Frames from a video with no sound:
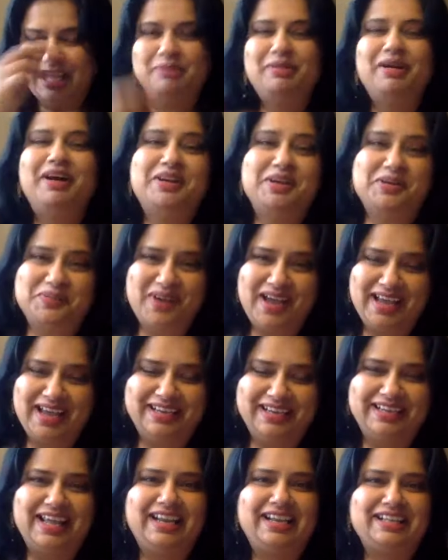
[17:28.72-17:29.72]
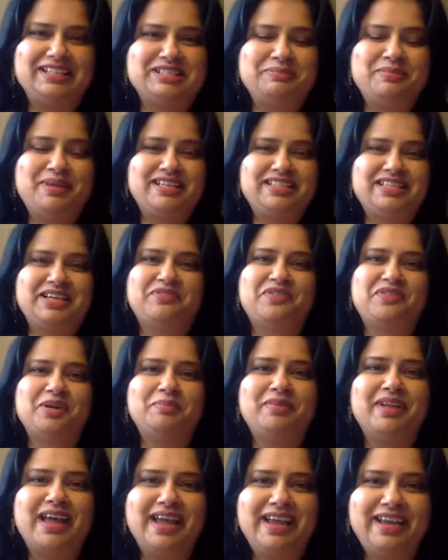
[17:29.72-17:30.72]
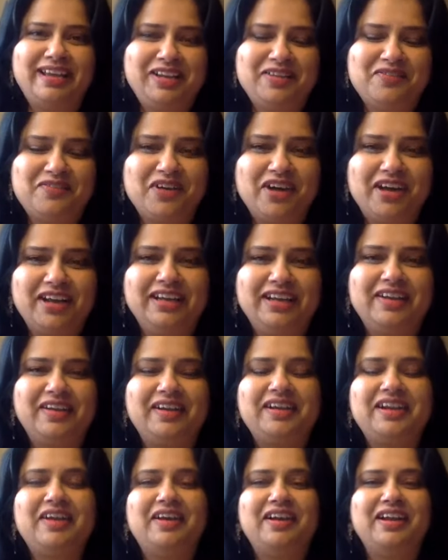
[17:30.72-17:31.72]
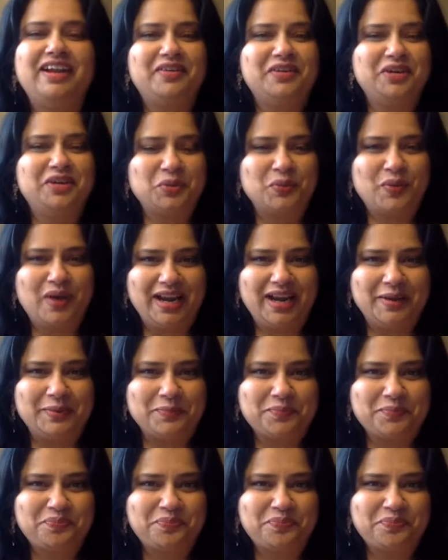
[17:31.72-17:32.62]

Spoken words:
About a 1. That is amazing. From 9, you've gone down to 1.